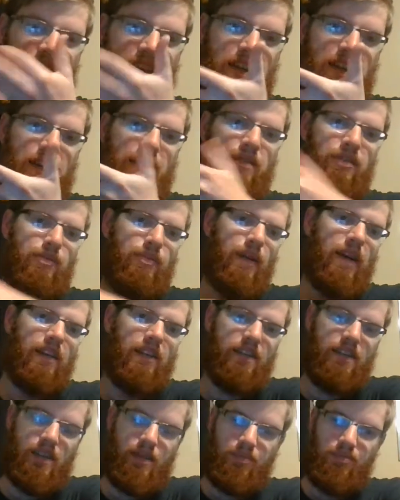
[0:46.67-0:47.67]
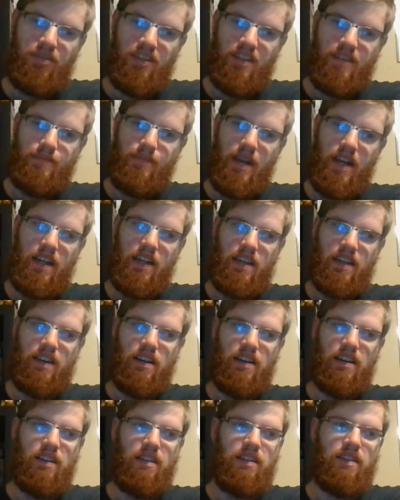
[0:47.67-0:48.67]
it was basically Prince
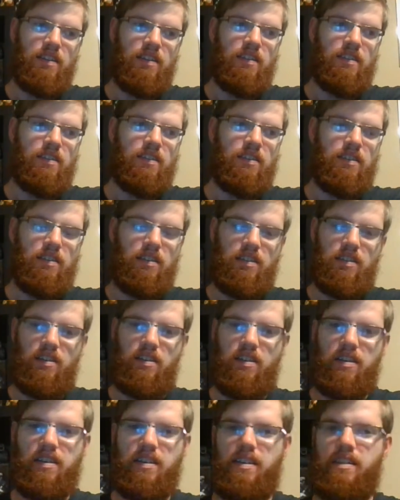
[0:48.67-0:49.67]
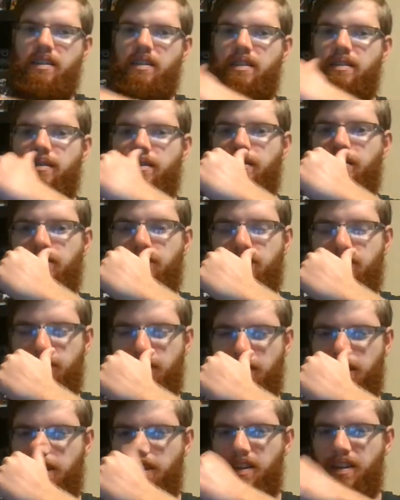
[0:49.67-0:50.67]
Mania. You know, it was
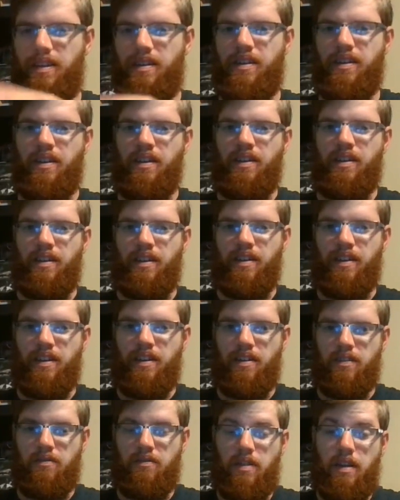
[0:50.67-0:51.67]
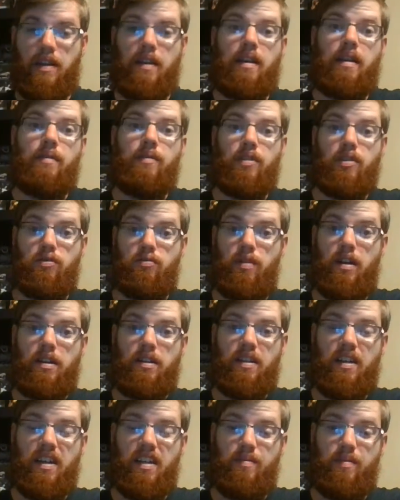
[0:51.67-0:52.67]
really, it was a
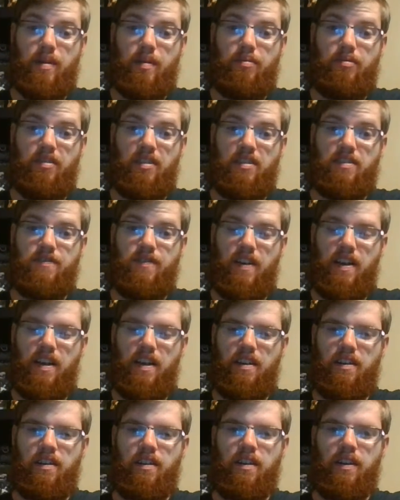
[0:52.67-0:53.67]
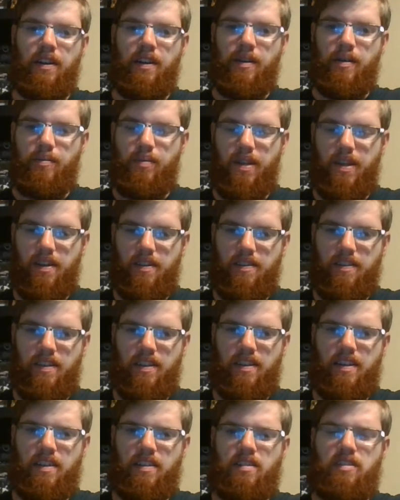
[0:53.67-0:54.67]
great time to be a Prince fan because
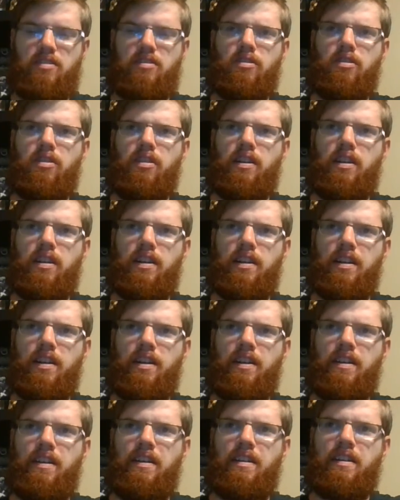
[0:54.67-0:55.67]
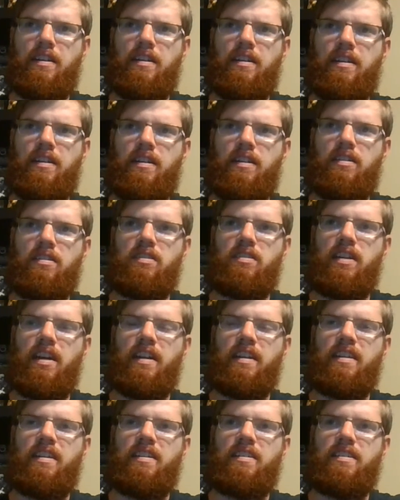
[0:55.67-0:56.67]
he had started in
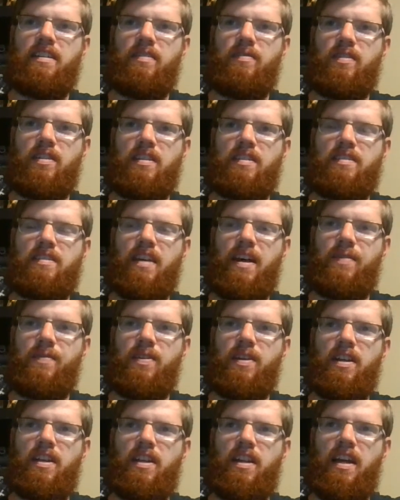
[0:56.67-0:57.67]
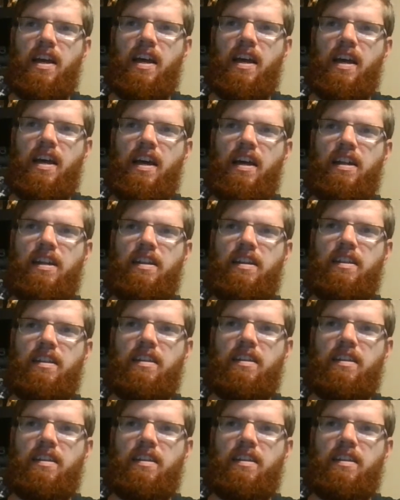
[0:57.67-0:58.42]
1977 at